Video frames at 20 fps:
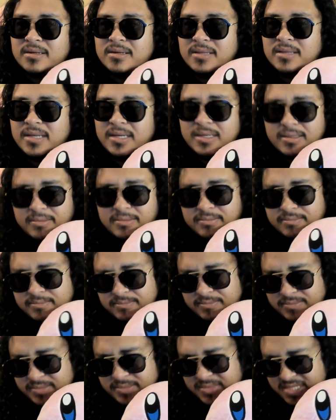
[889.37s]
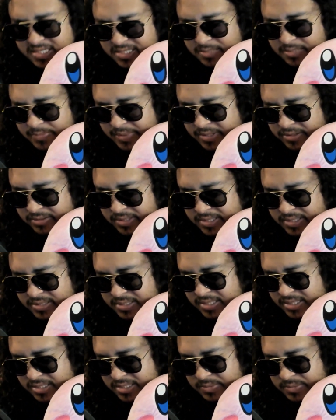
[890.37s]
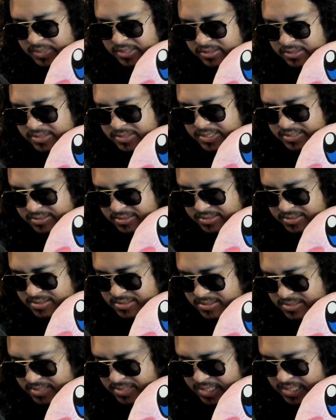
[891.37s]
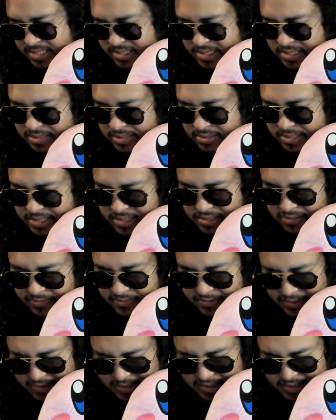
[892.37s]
Like, just the bigger creatures eat the smaller creatures, and so on and so forth.